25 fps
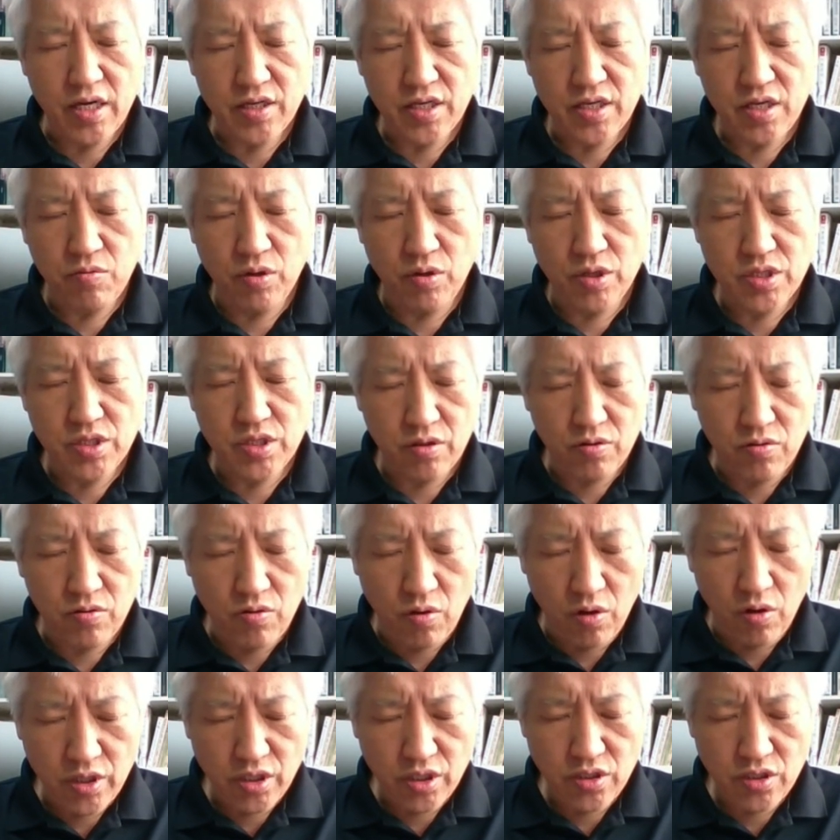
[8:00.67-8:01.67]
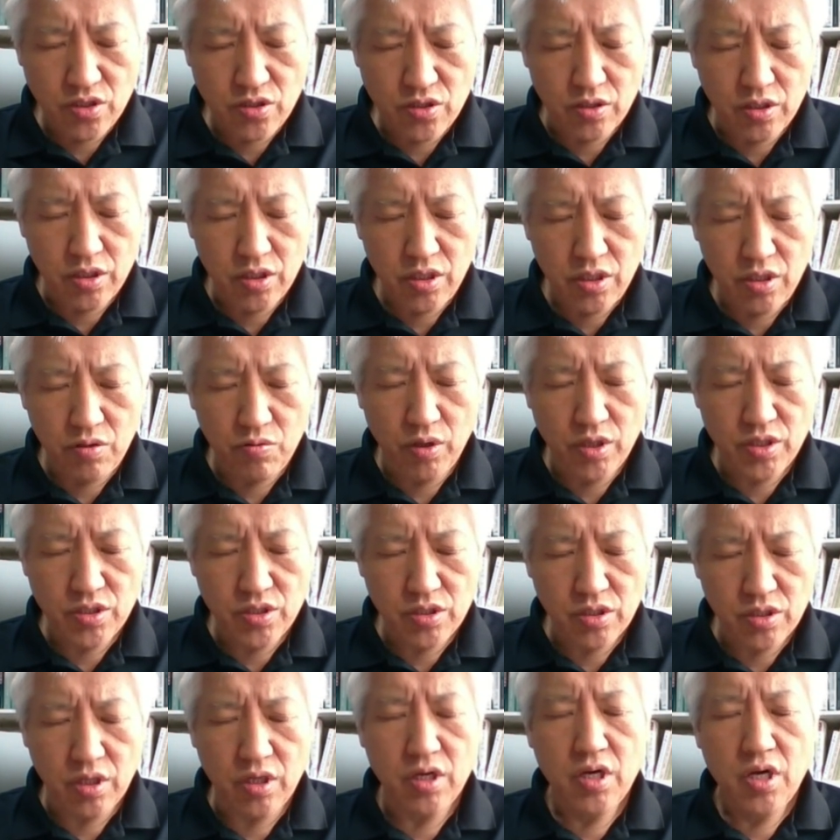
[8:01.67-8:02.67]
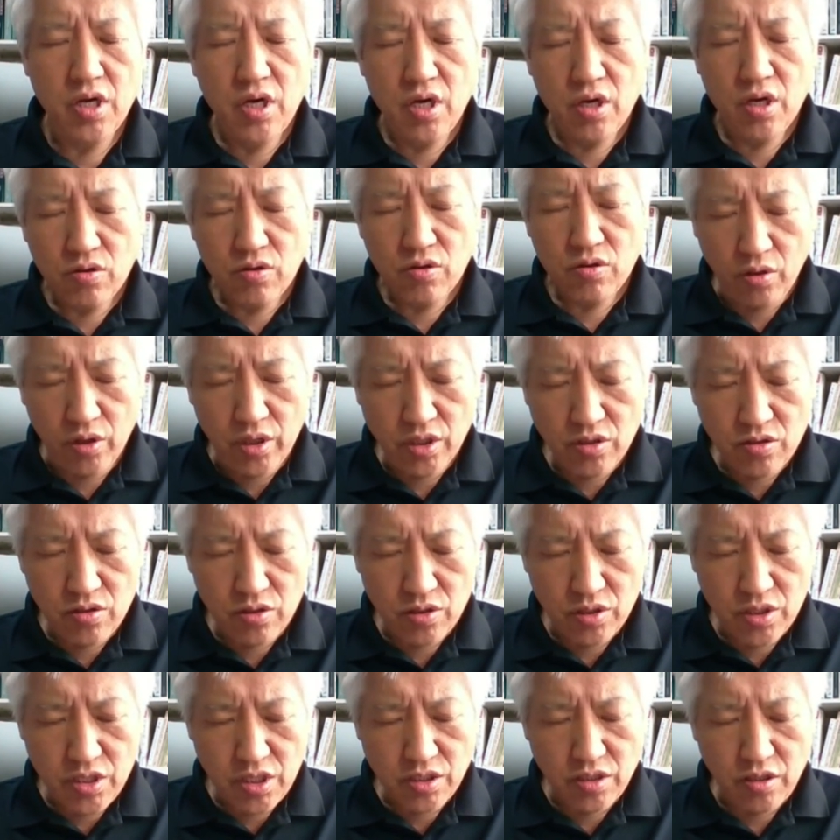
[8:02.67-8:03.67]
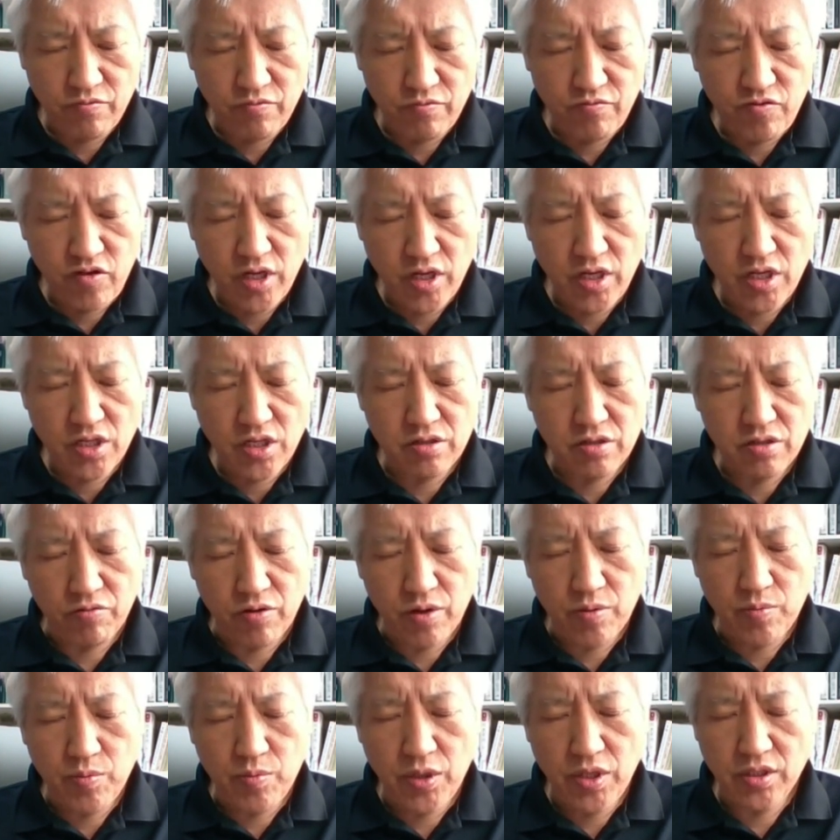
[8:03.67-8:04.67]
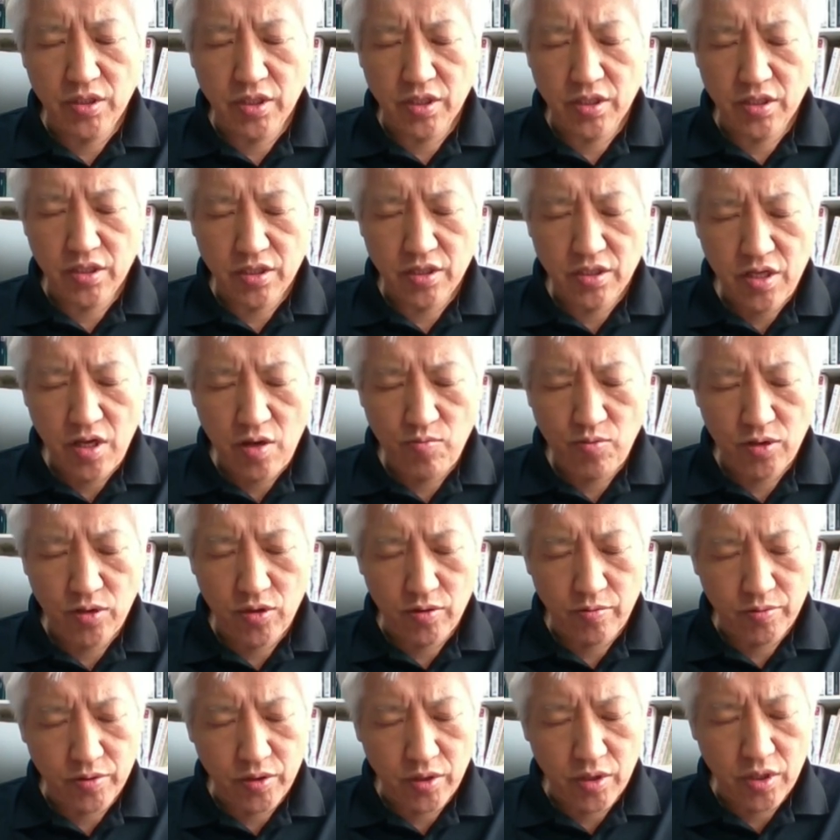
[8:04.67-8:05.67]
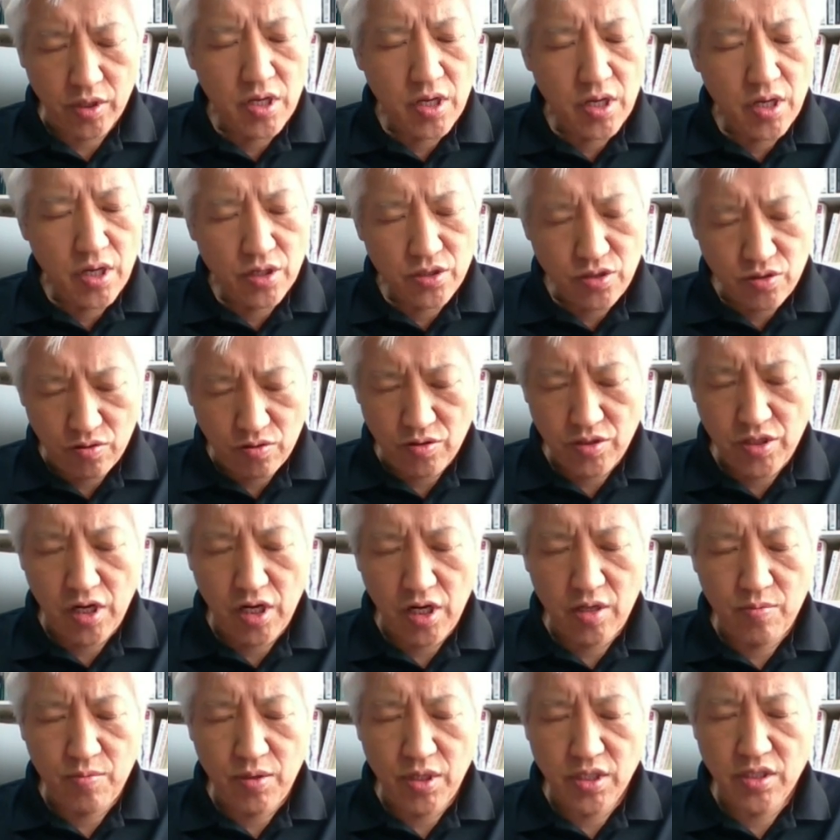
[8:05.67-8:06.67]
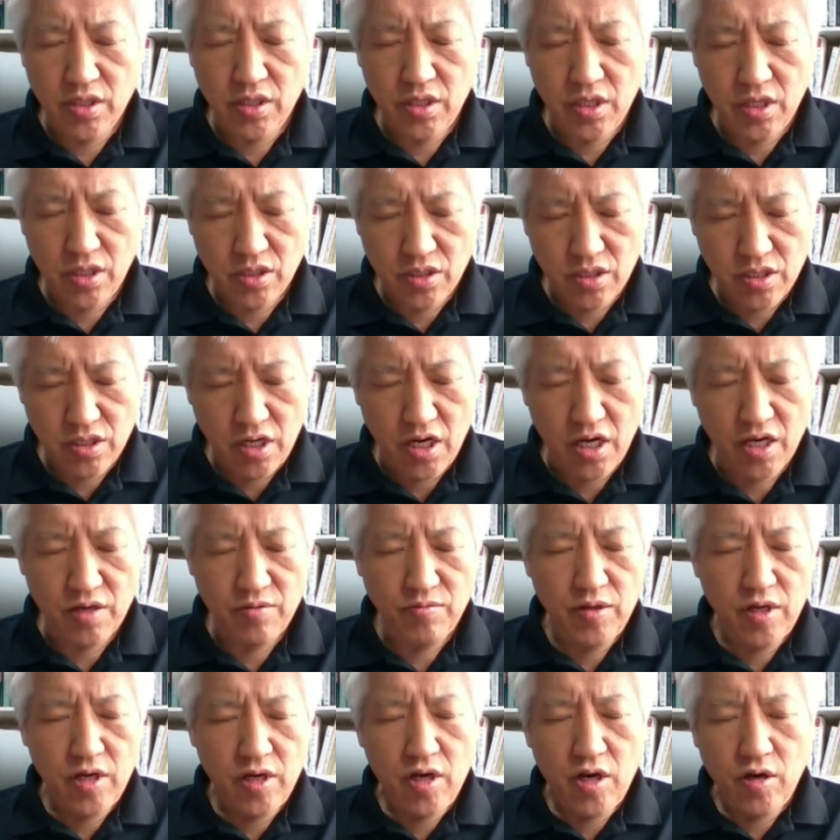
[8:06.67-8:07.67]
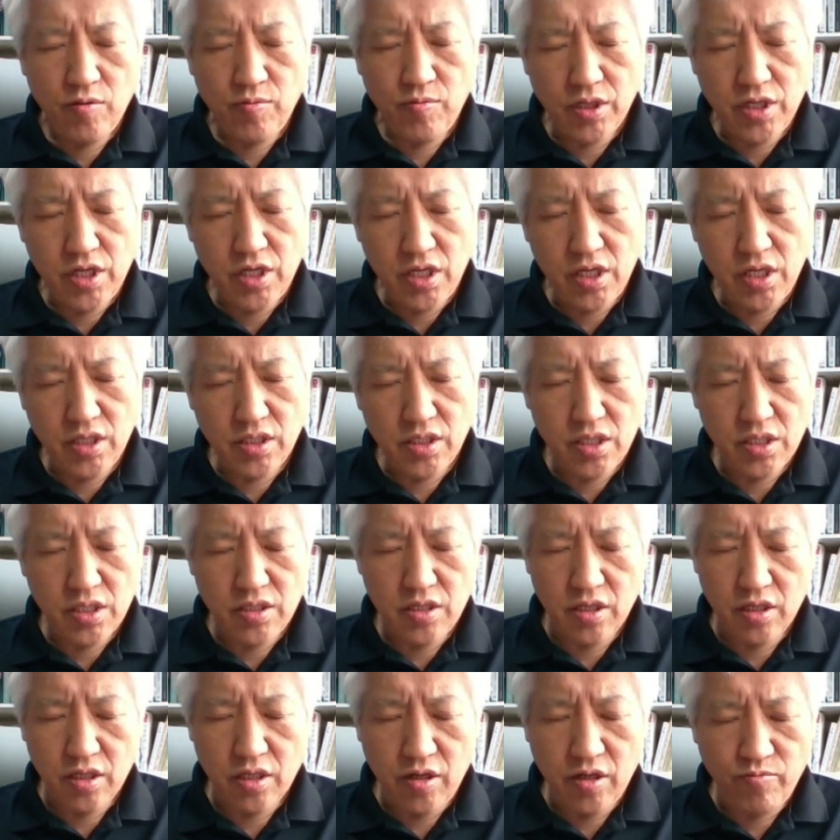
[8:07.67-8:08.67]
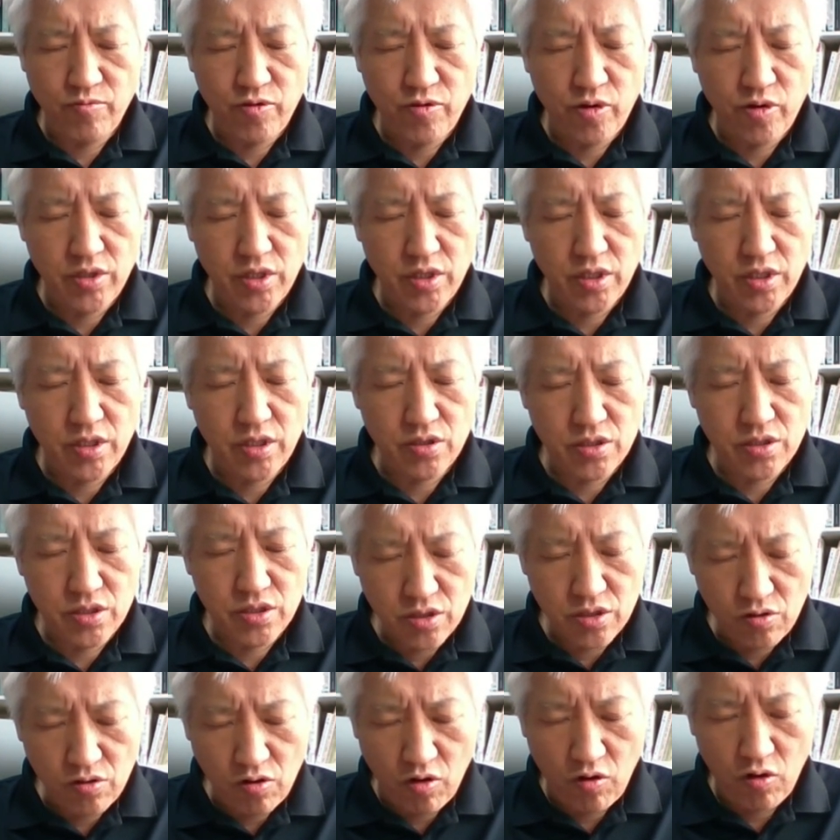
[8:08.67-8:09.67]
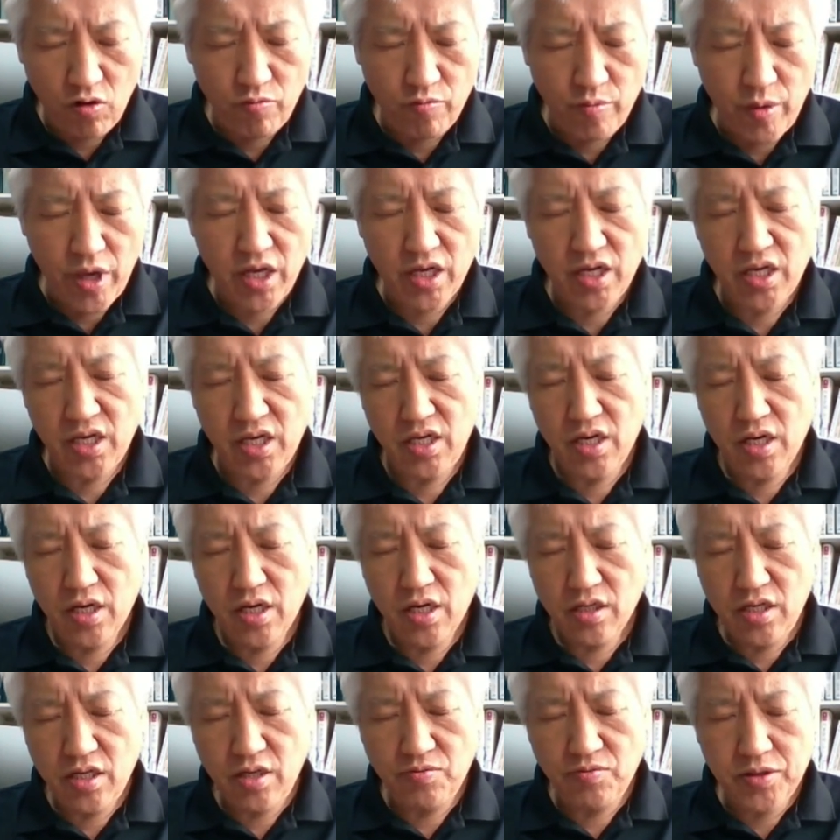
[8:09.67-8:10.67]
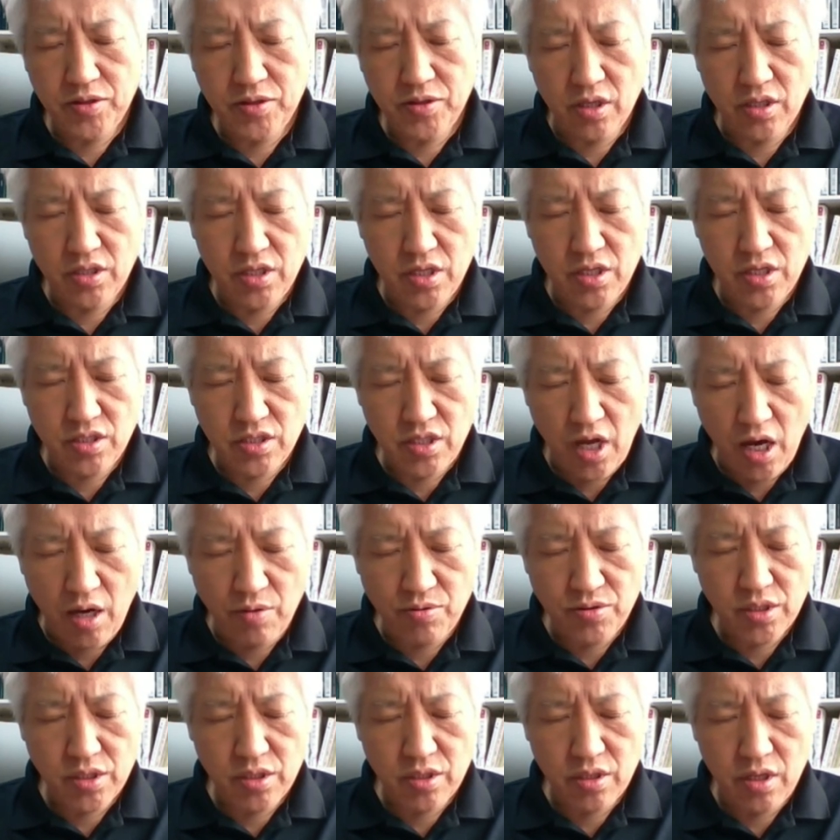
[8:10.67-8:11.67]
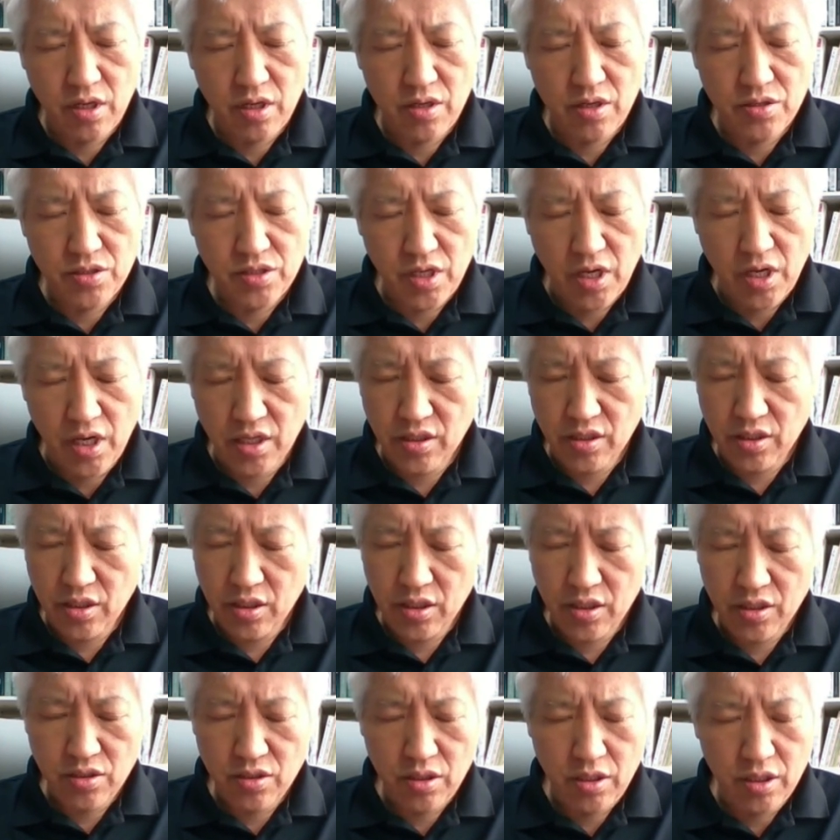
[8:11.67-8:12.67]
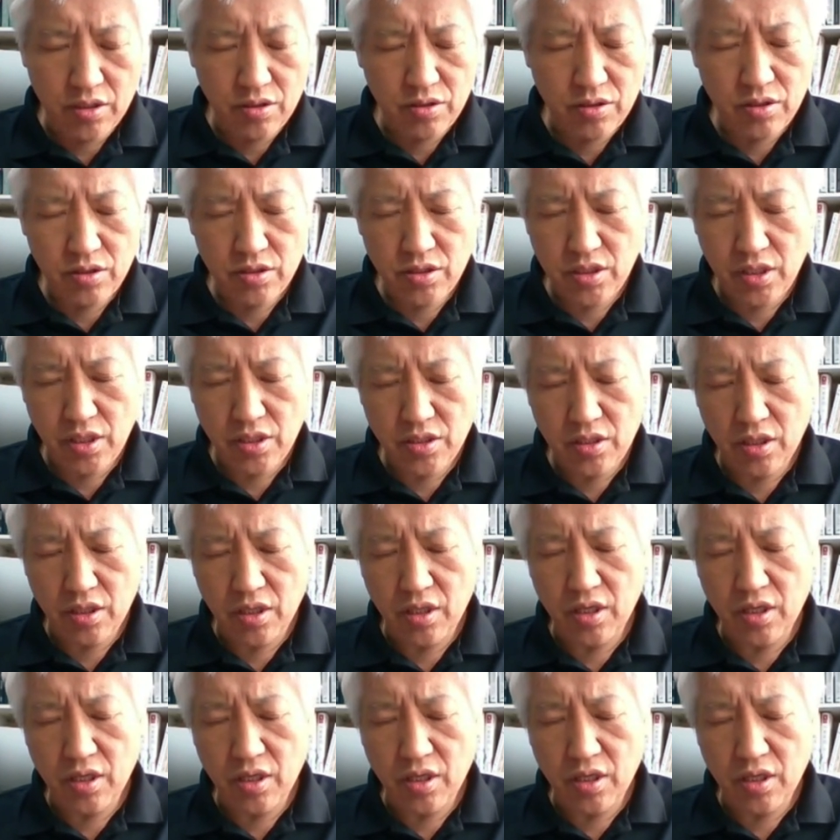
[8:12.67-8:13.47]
He was going to just finish rebuild the temple of the Jerusalem at his time. But he just confronted so many difficulties, obstacles, and just